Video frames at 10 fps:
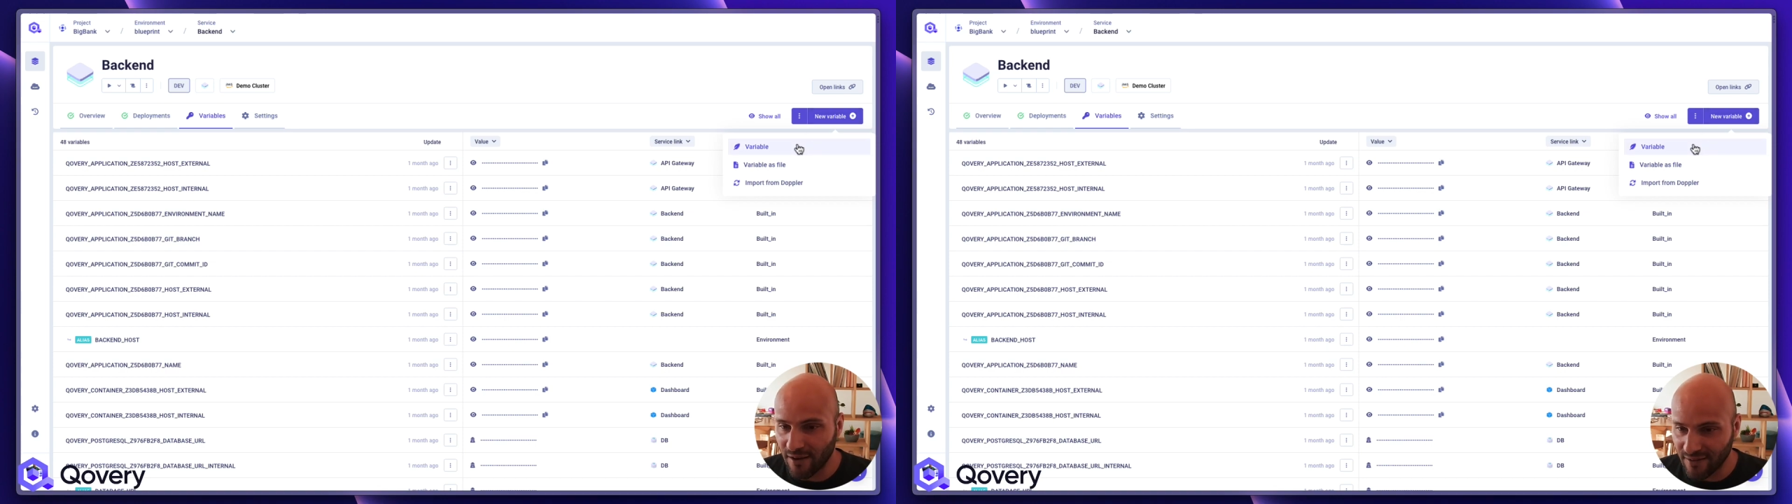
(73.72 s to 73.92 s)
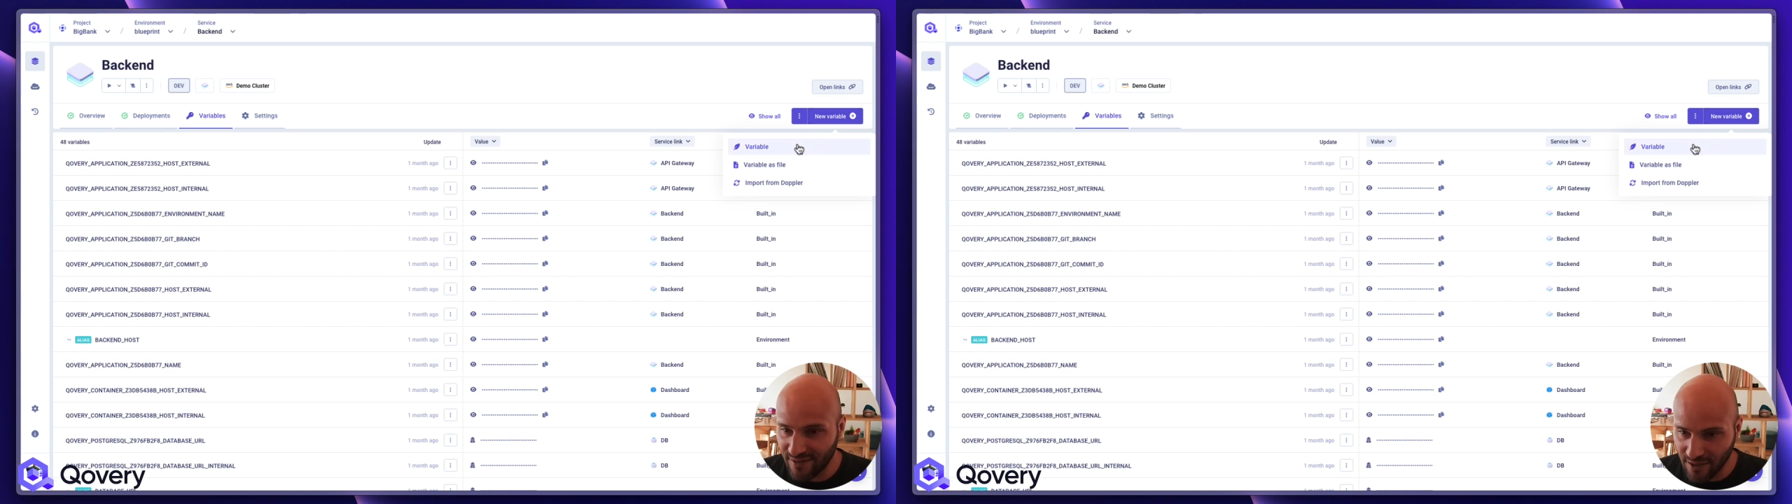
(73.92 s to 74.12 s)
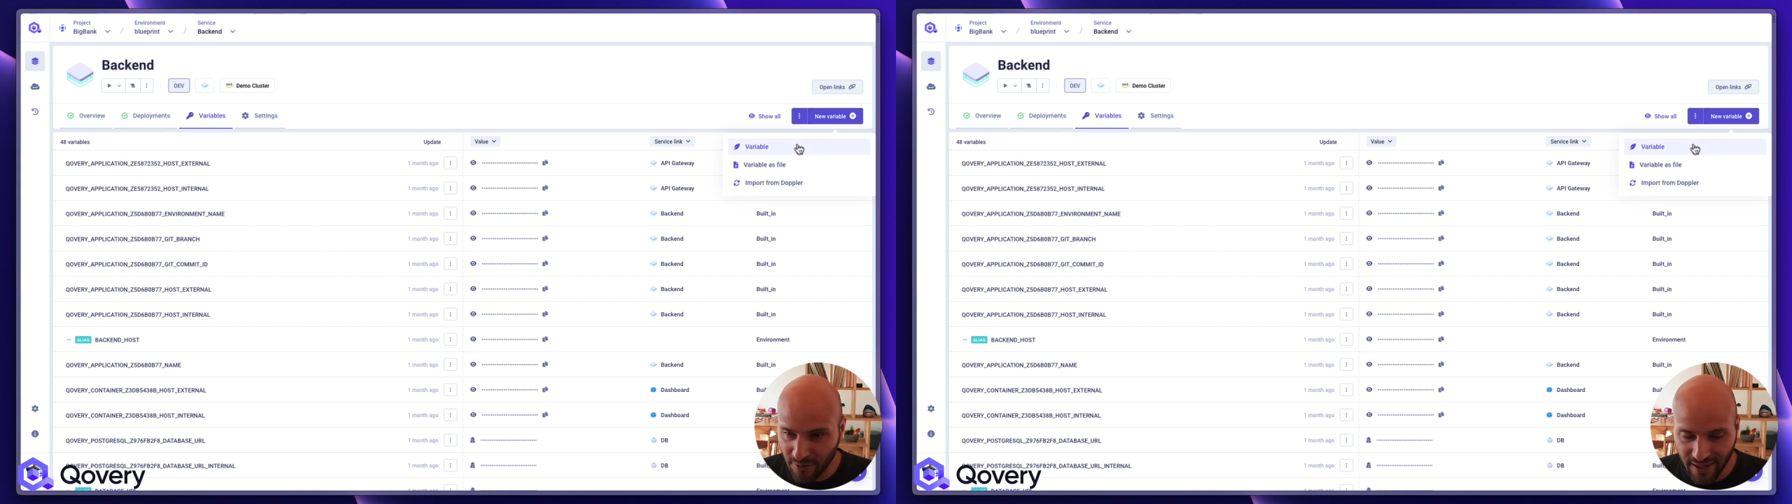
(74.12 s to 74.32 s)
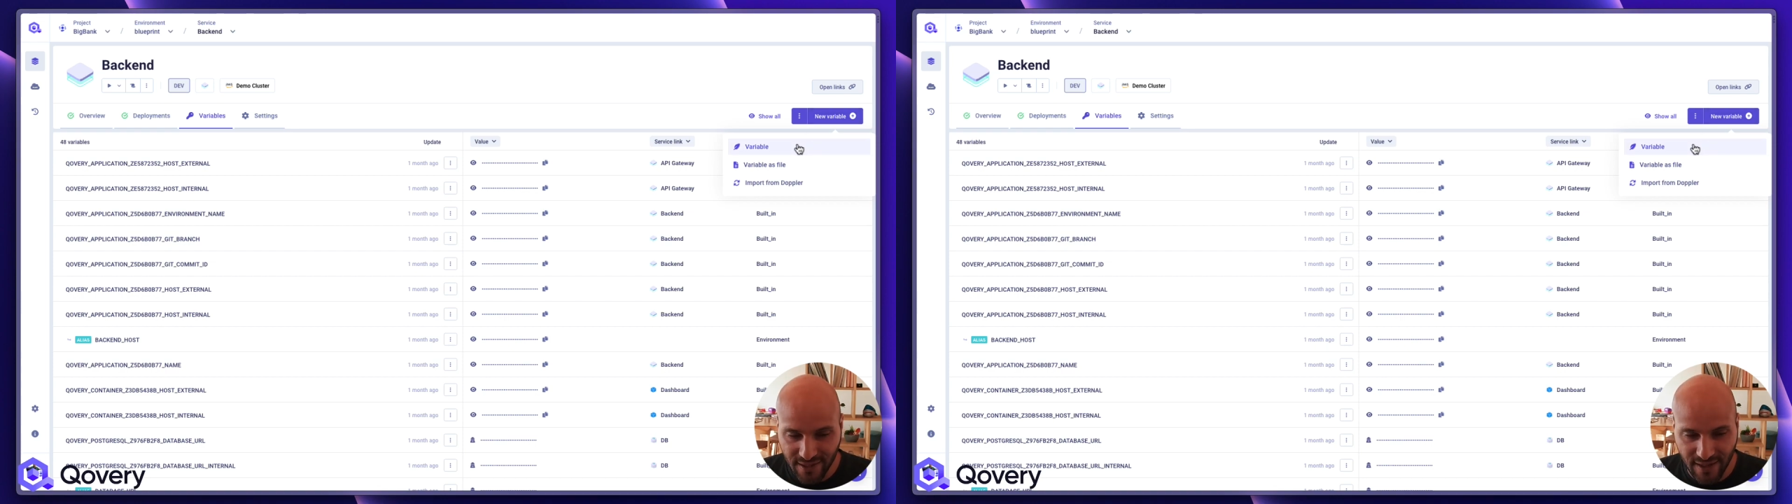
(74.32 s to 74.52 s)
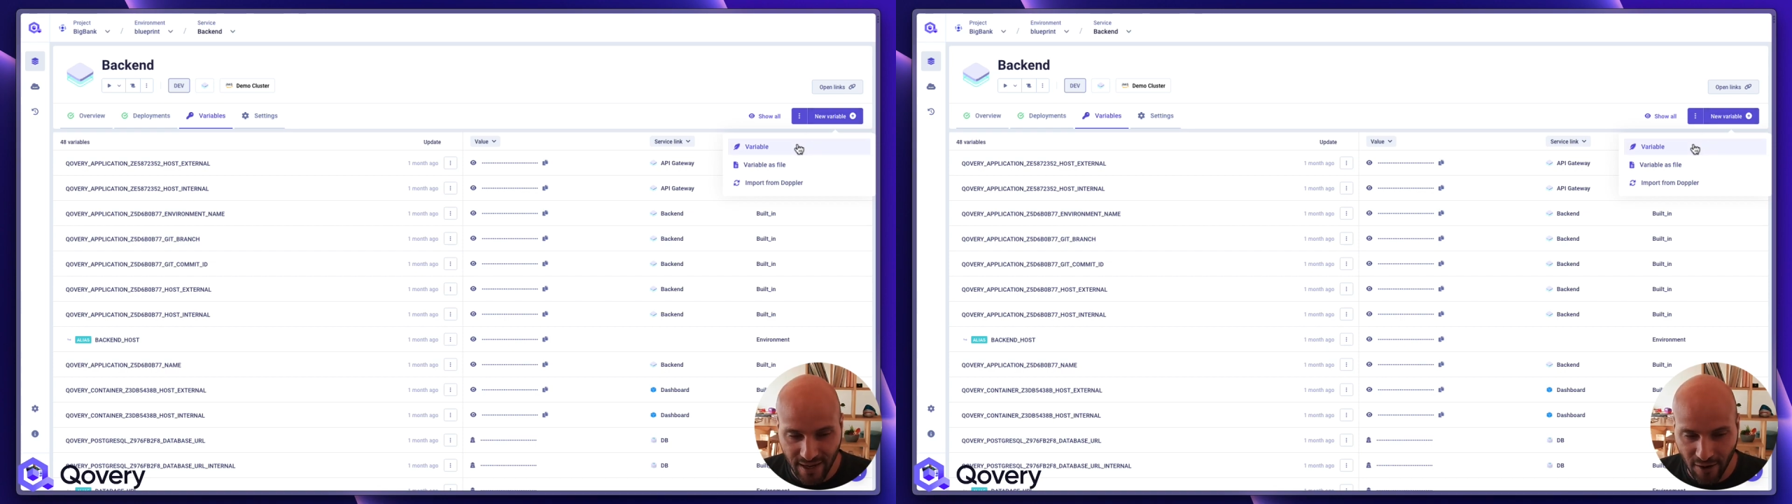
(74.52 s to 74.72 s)

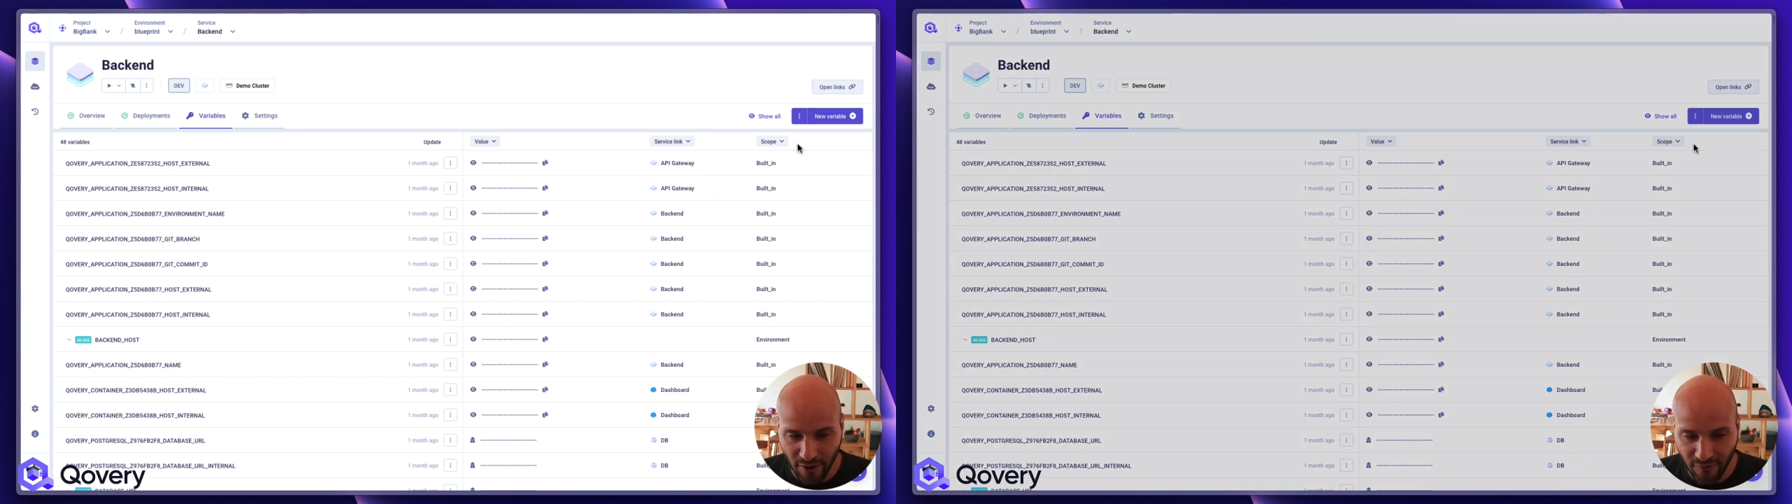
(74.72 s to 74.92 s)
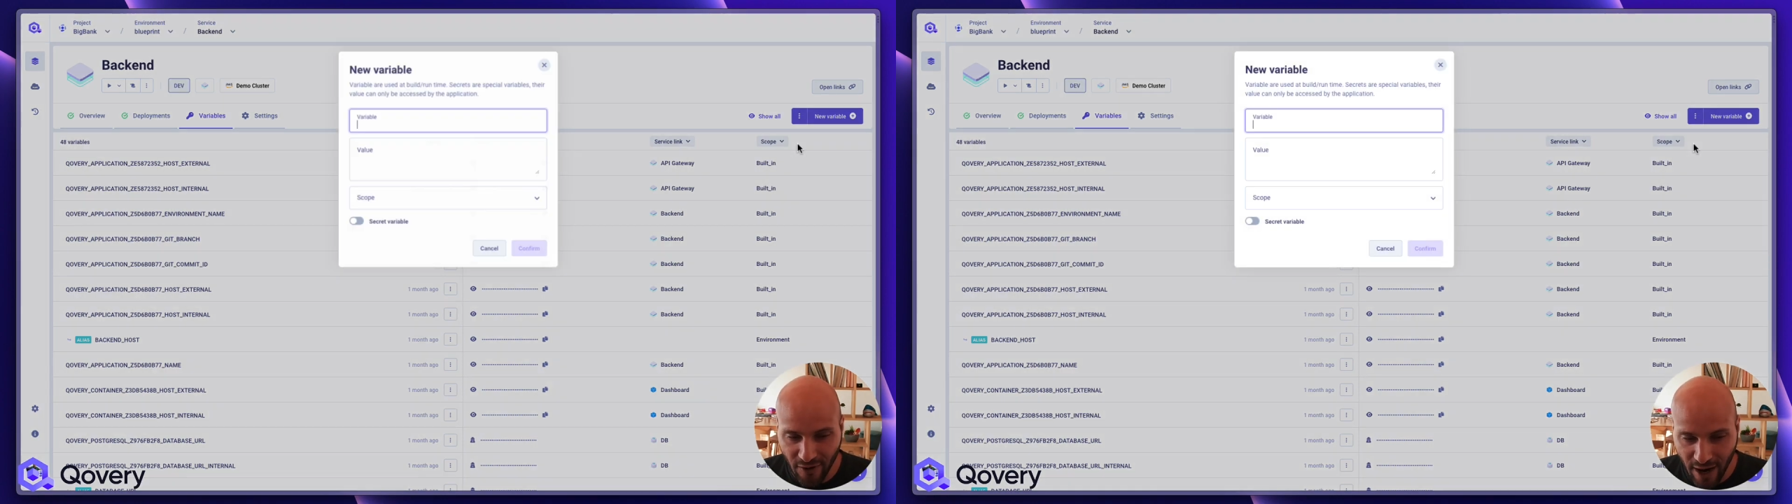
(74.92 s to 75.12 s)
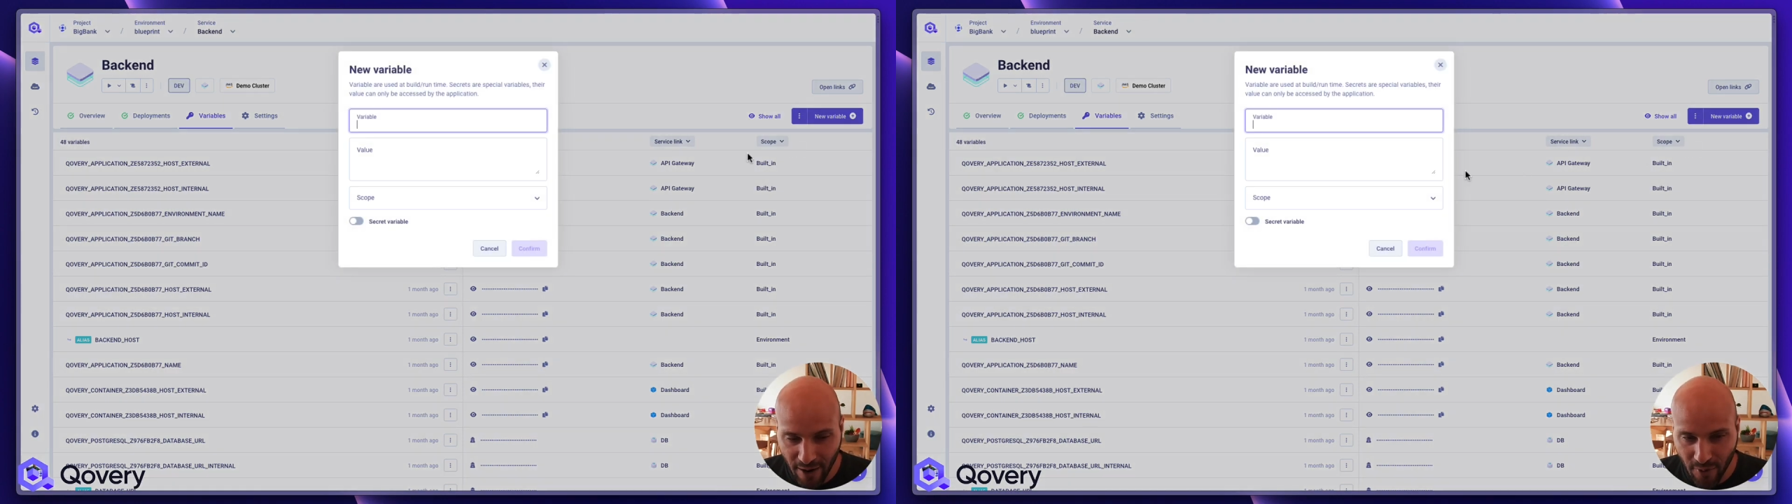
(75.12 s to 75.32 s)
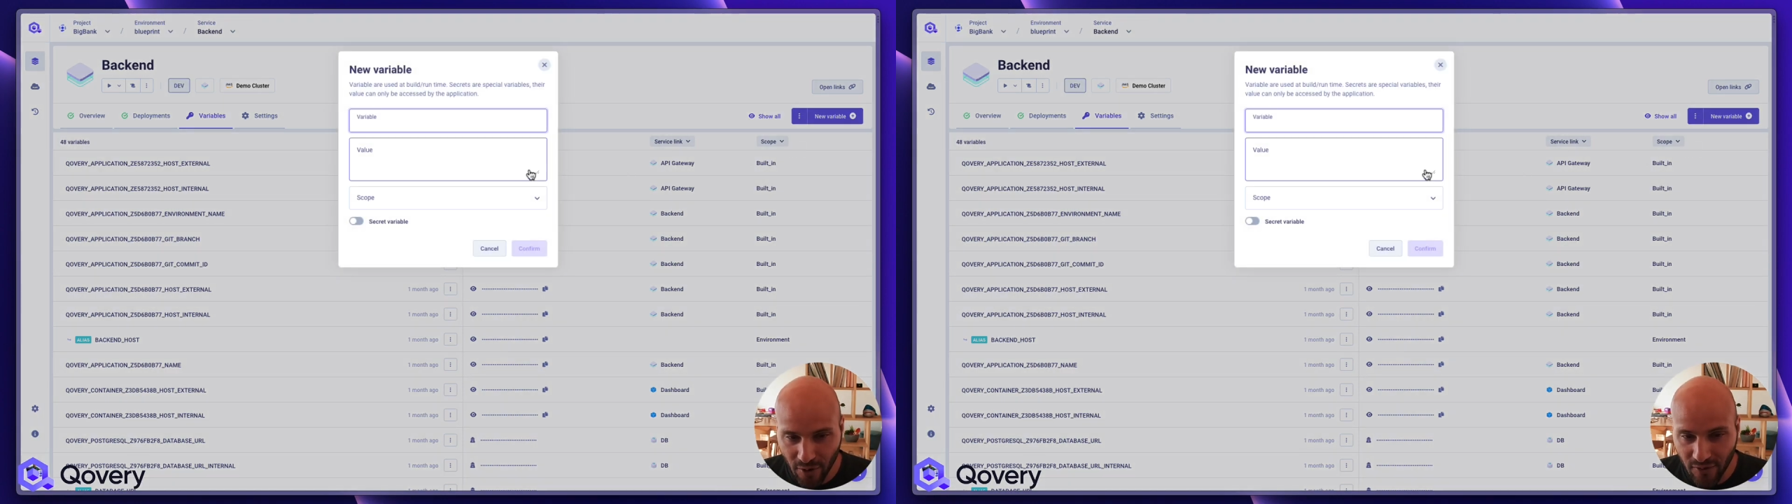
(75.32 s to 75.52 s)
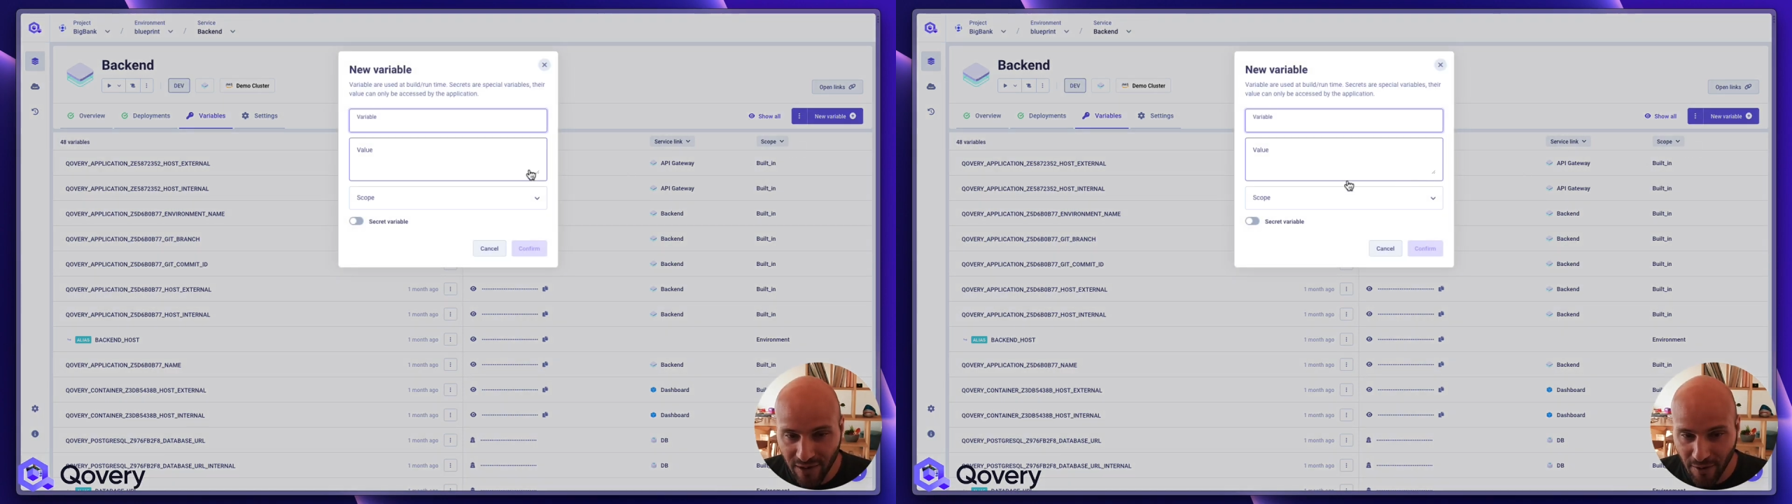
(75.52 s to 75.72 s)
secrets and environment